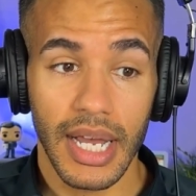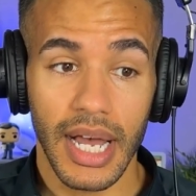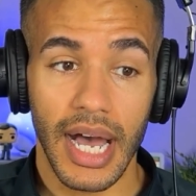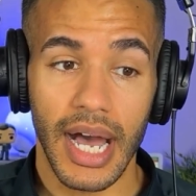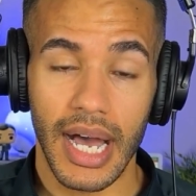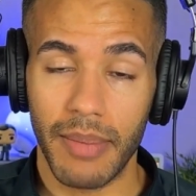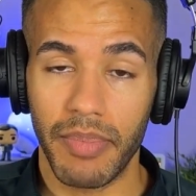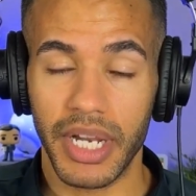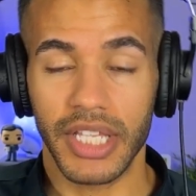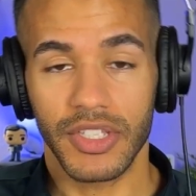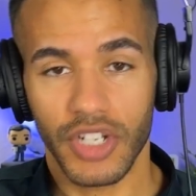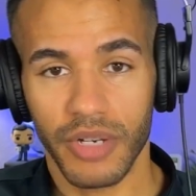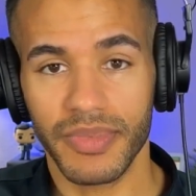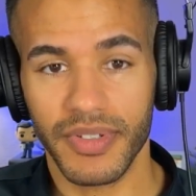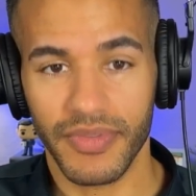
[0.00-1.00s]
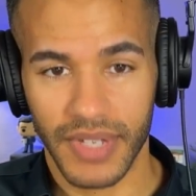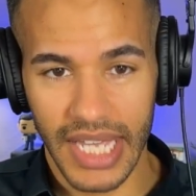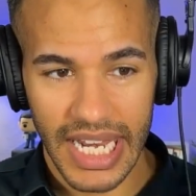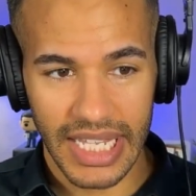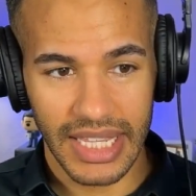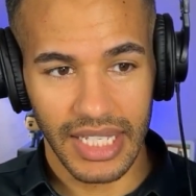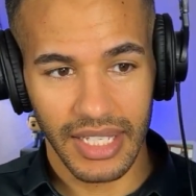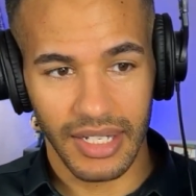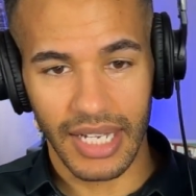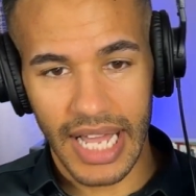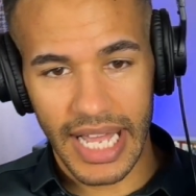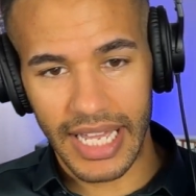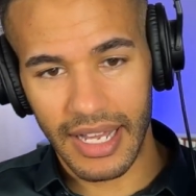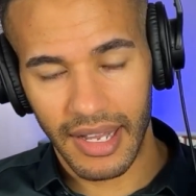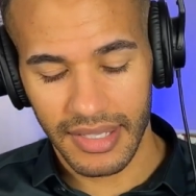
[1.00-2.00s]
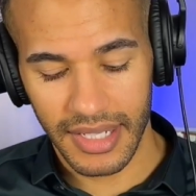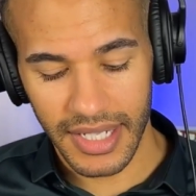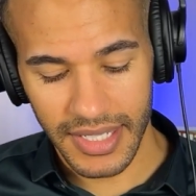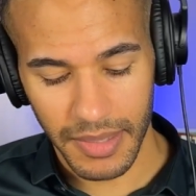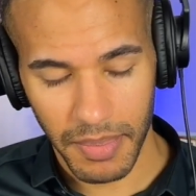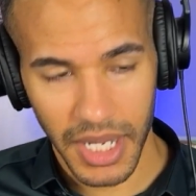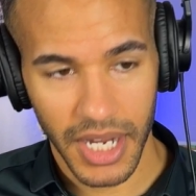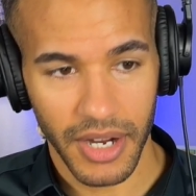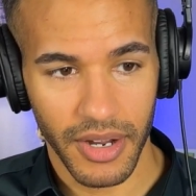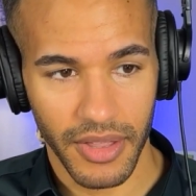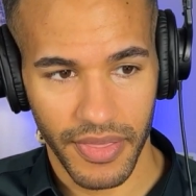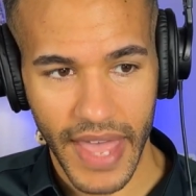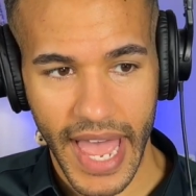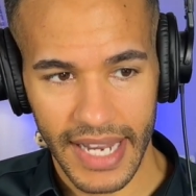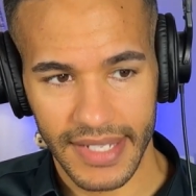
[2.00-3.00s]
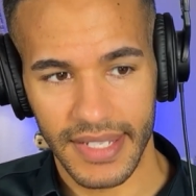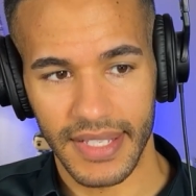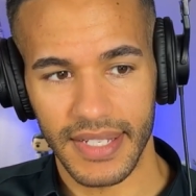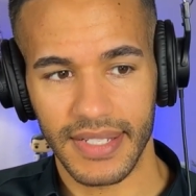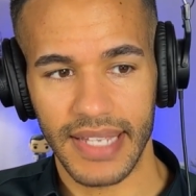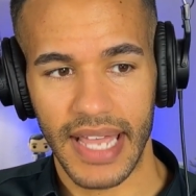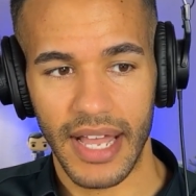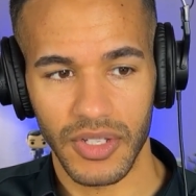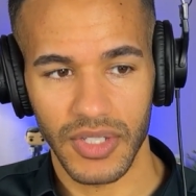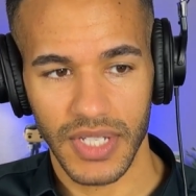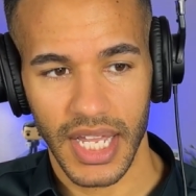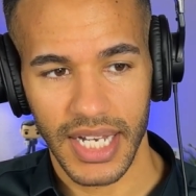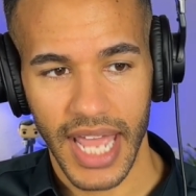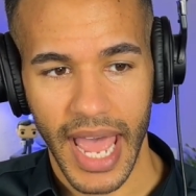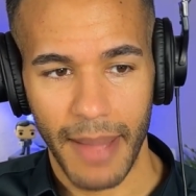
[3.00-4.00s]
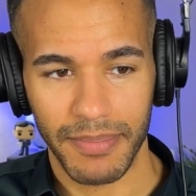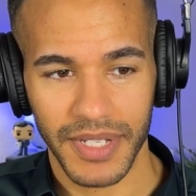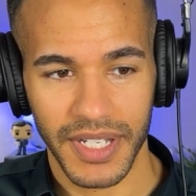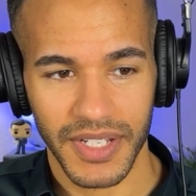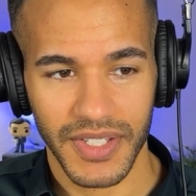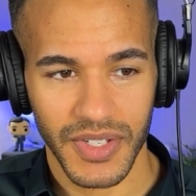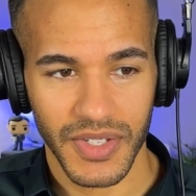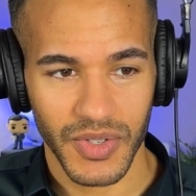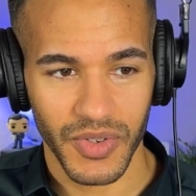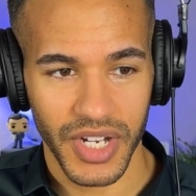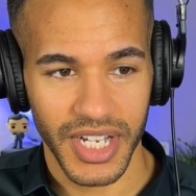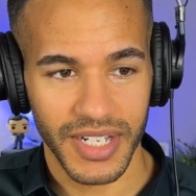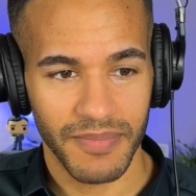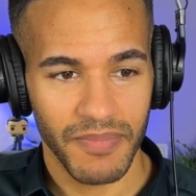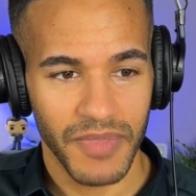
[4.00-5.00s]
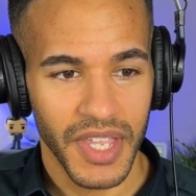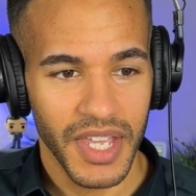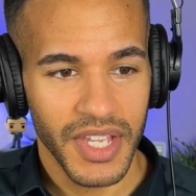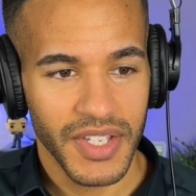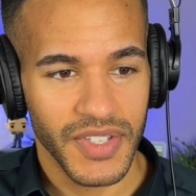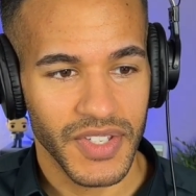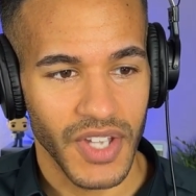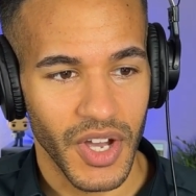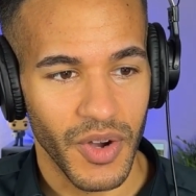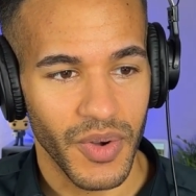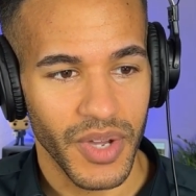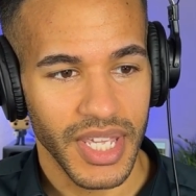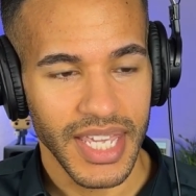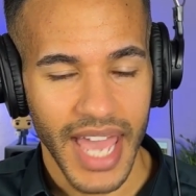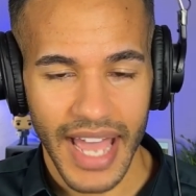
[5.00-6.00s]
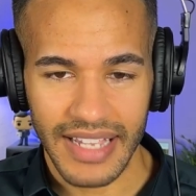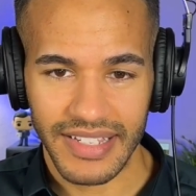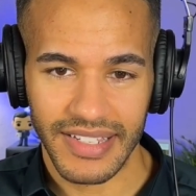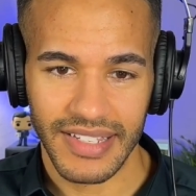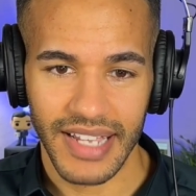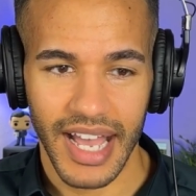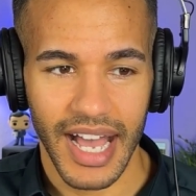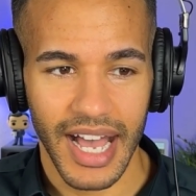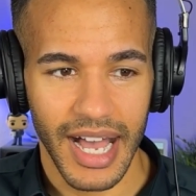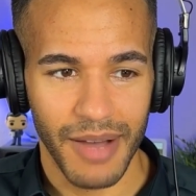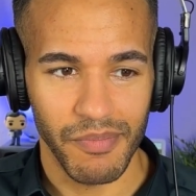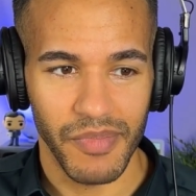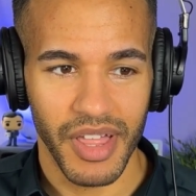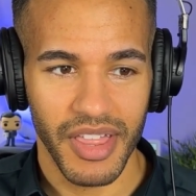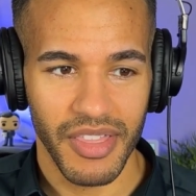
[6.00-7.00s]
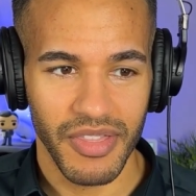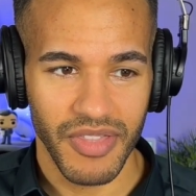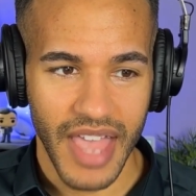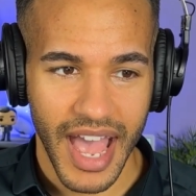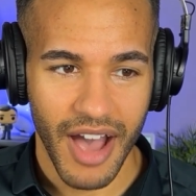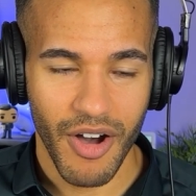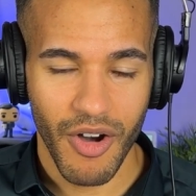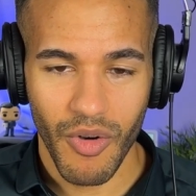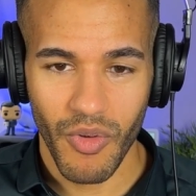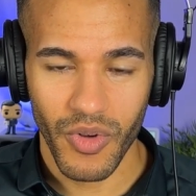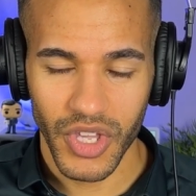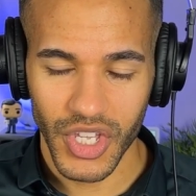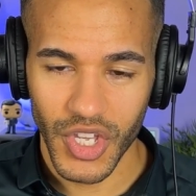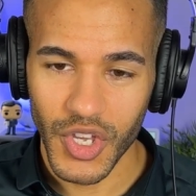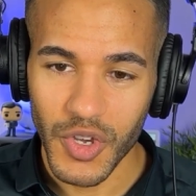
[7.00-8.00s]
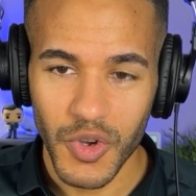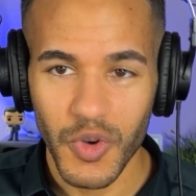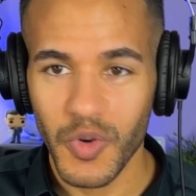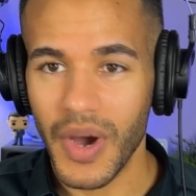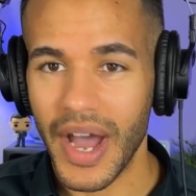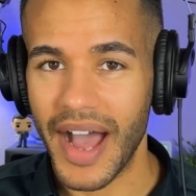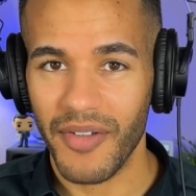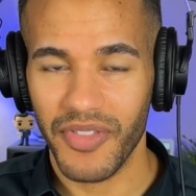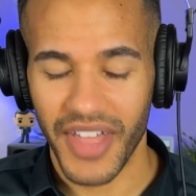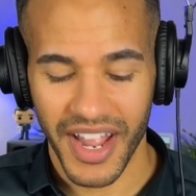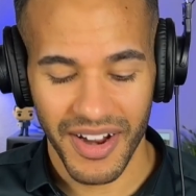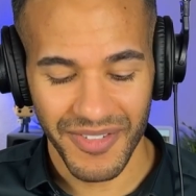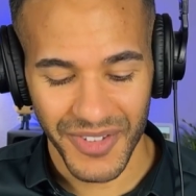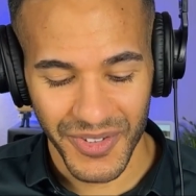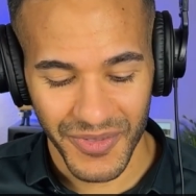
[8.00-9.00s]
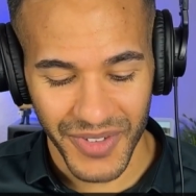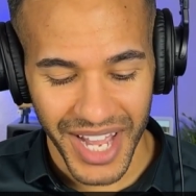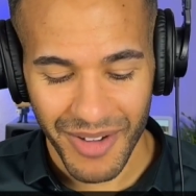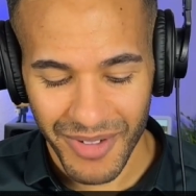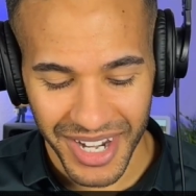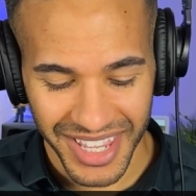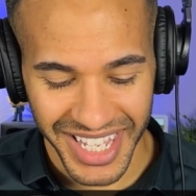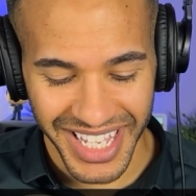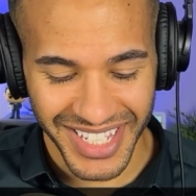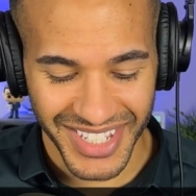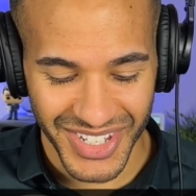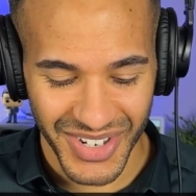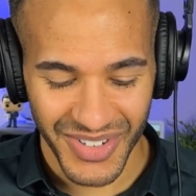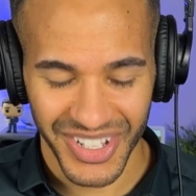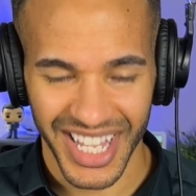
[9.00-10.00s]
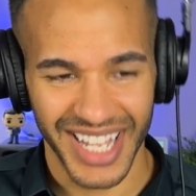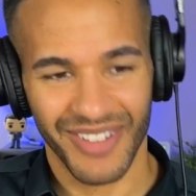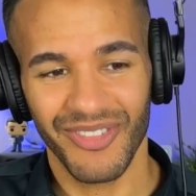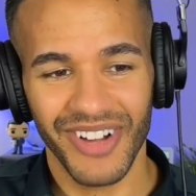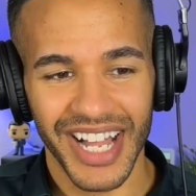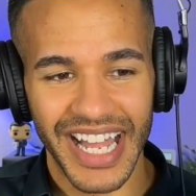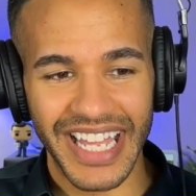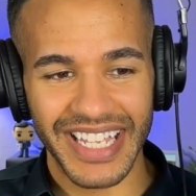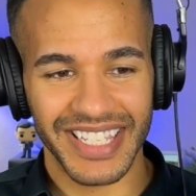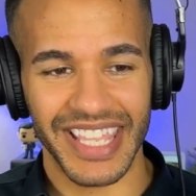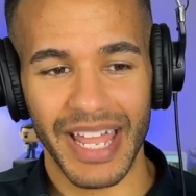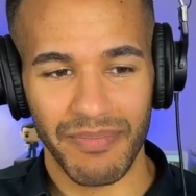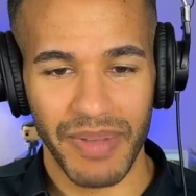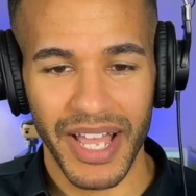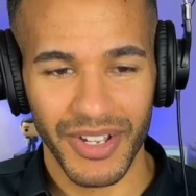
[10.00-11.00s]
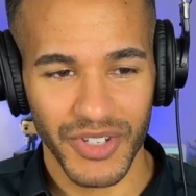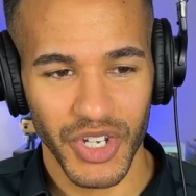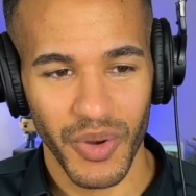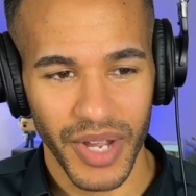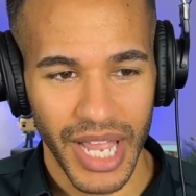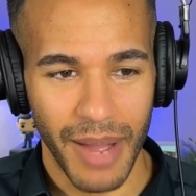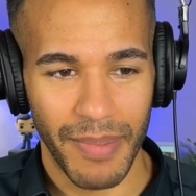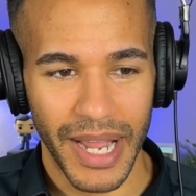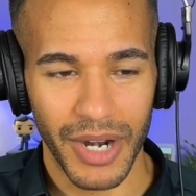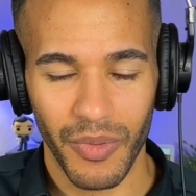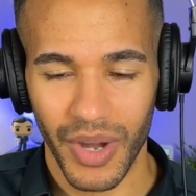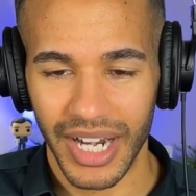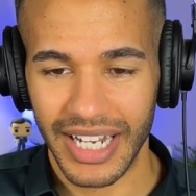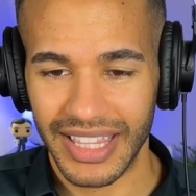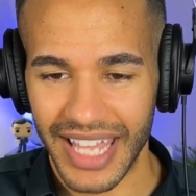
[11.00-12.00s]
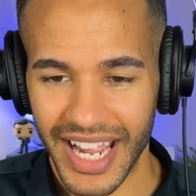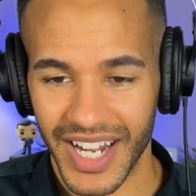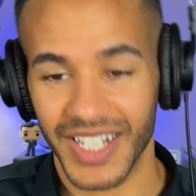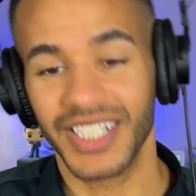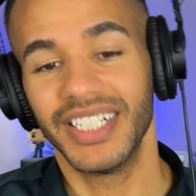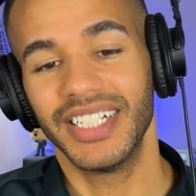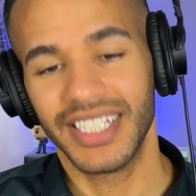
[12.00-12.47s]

Uh, but in mm-hmm. terms of getting the little icon to disappear, that is in the sounds and haptics screen. So, yes, um, now you out there, if you've got one of these and you were like, why is that bell showing up? I don't want it there.